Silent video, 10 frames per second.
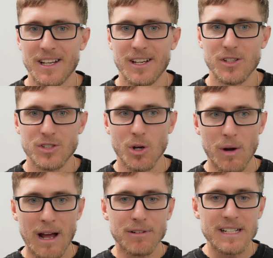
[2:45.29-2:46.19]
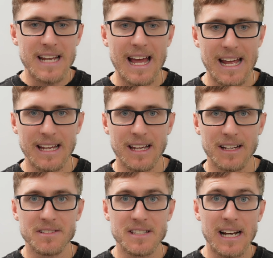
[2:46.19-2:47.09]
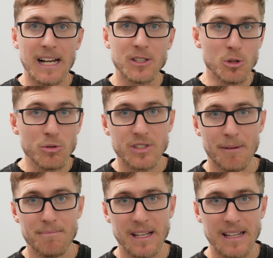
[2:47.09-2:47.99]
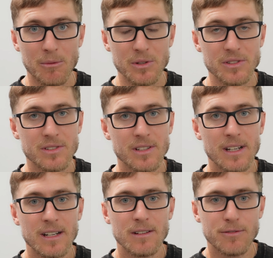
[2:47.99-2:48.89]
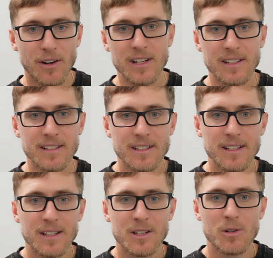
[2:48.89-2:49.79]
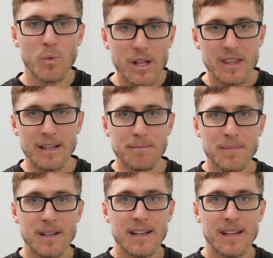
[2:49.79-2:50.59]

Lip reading: So every day, did I do something that was fun with him?